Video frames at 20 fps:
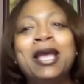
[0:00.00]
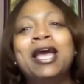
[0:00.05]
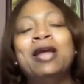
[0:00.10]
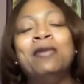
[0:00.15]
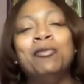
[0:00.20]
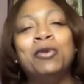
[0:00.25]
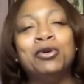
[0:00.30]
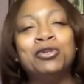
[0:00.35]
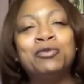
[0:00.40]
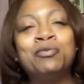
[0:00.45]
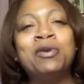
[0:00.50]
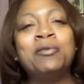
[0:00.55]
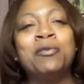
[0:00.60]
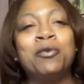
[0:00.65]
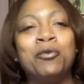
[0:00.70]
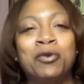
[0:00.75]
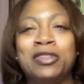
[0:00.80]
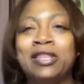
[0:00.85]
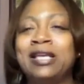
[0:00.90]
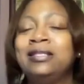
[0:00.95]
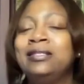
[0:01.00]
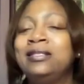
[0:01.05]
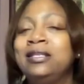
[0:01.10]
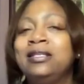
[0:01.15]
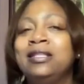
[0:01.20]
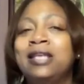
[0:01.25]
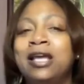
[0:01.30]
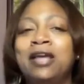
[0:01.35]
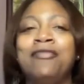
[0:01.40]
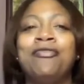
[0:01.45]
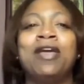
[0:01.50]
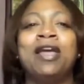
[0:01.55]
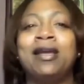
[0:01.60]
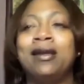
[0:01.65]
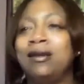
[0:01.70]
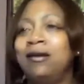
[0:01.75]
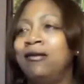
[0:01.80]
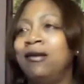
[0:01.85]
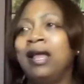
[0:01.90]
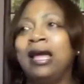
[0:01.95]
And most people, when they see that,
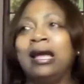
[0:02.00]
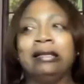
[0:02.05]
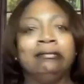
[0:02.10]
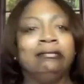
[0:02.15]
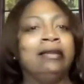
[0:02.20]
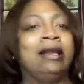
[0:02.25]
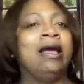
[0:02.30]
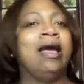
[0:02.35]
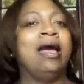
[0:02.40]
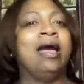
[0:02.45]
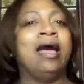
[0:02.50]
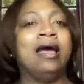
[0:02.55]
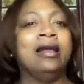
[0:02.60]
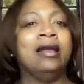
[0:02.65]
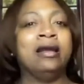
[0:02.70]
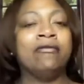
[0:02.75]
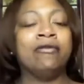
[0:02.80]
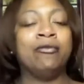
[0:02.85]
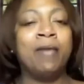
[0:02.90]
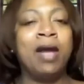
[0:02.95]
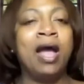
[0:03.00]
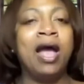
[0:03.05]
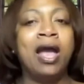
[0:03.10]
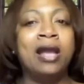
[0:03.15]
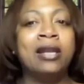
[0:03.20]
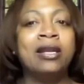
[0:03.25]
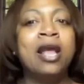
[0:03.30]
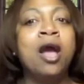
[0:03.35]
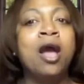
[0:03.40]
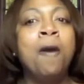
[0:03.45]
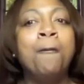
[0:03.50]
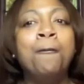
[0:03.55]
they are like, nah, never mind.